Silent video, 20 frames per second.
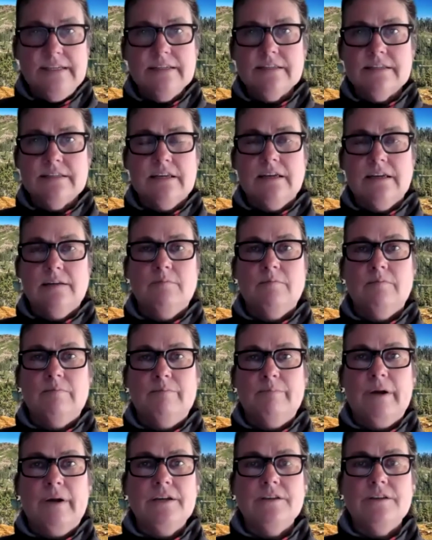that
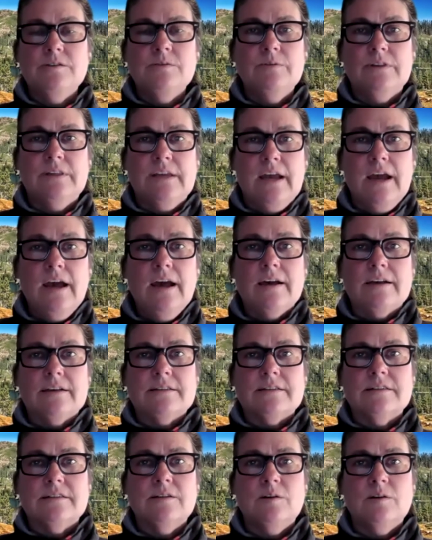bite you in the
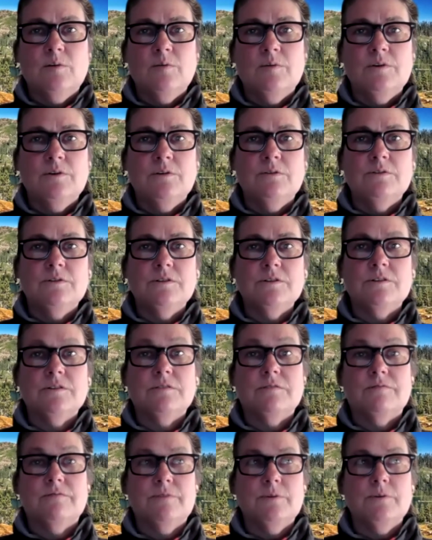ass, when you're
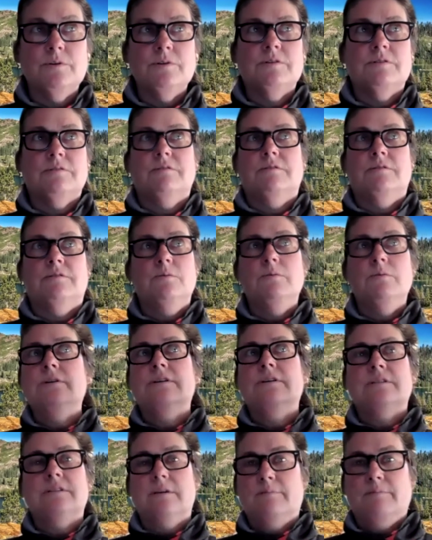just first doing
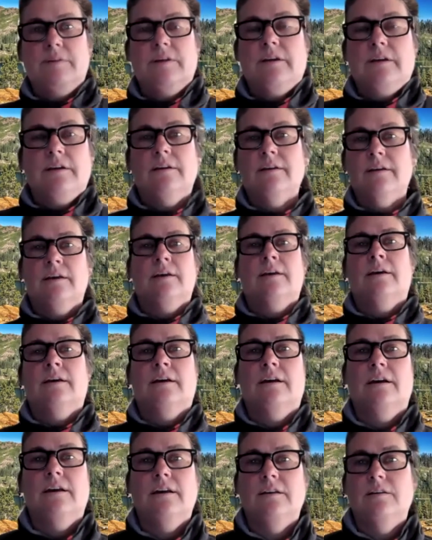something,
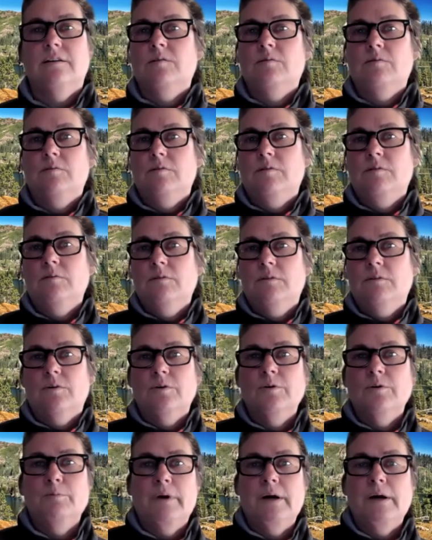and you
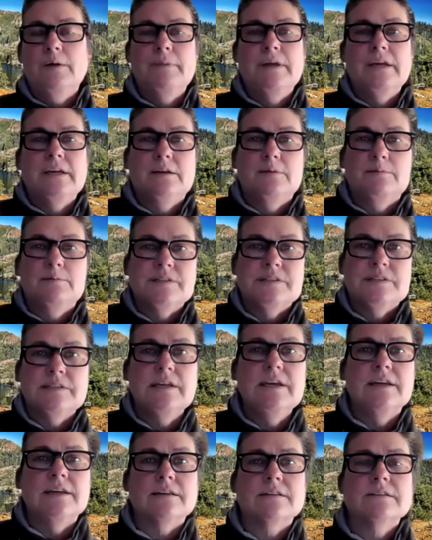learn by making
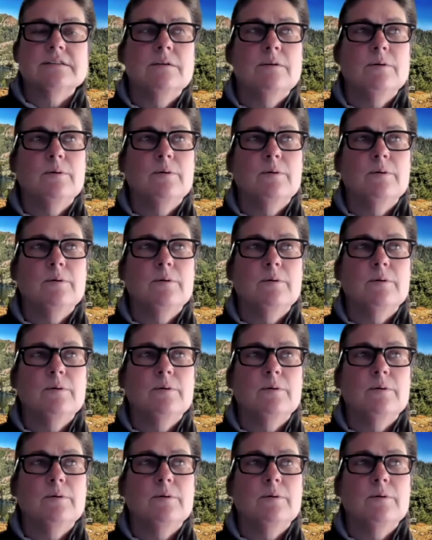mistakes. So